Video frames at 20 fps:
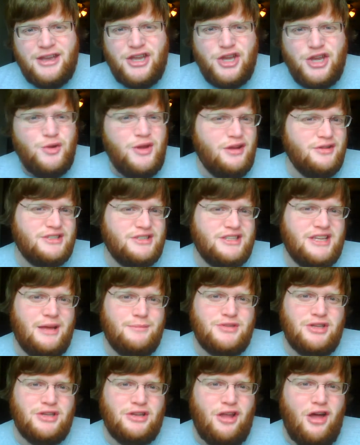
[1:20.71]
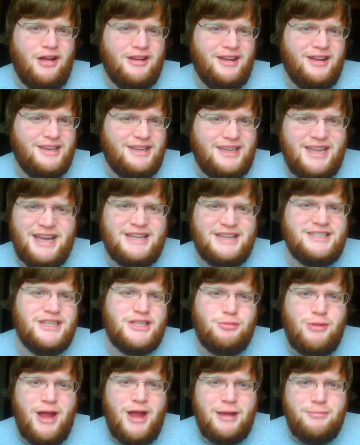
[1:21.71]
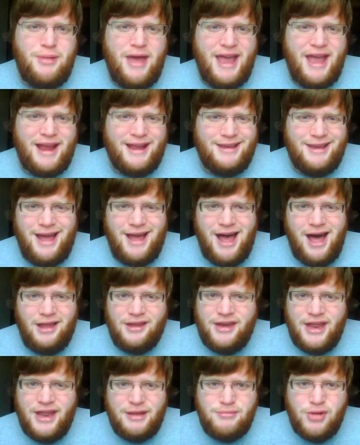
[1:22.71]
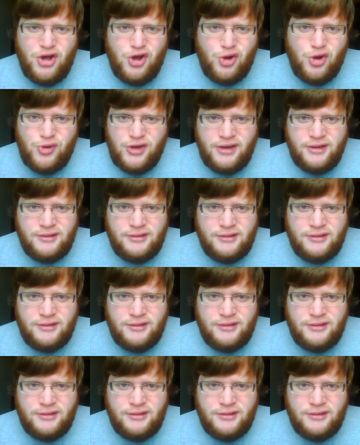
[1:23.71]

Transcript: New Year's comes along and kicks us right back into holiday mode.